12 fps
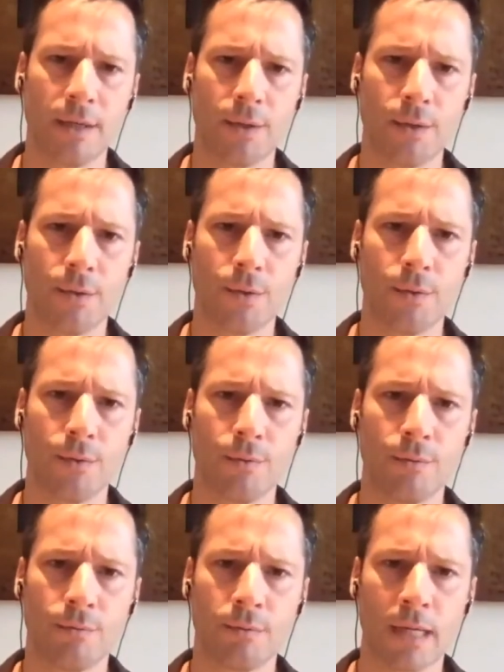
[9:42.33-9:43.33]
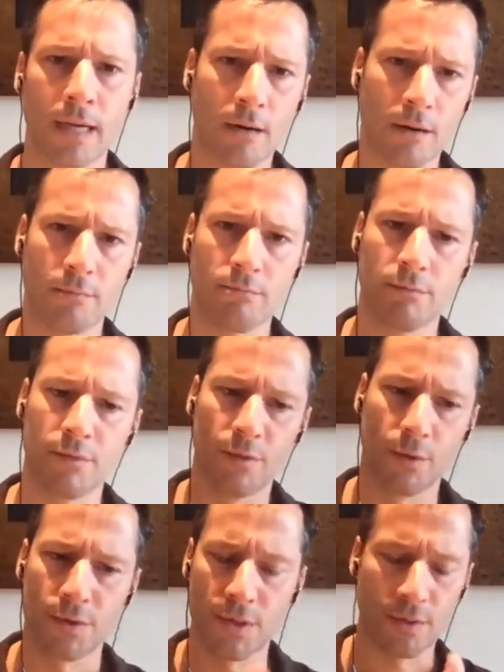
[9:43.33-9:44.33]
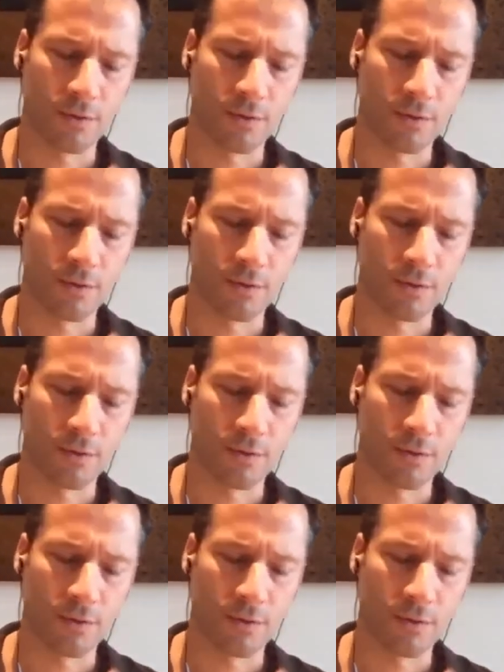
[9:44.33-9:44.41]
that are focusing